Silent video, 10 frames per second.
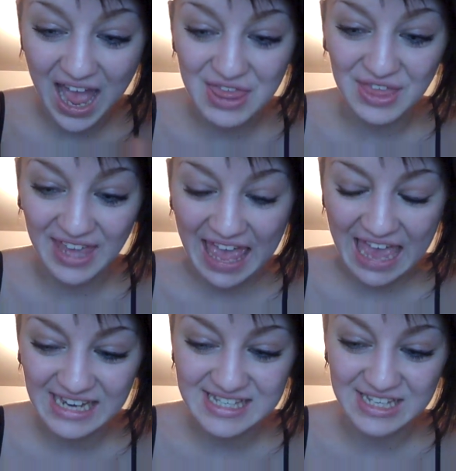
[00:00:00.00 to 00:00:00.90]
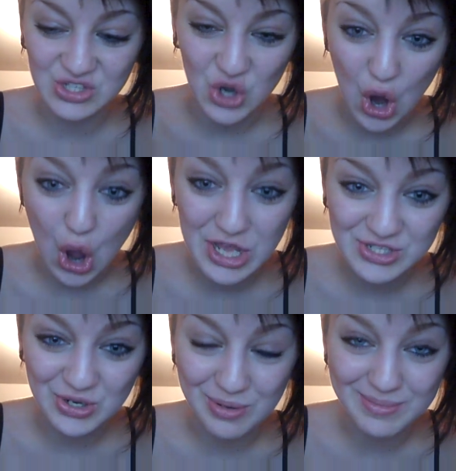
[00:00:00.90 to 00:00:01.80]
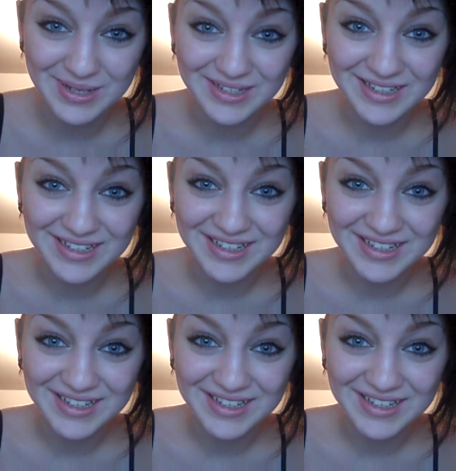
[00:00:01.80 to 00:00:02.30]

I think accents are awesome.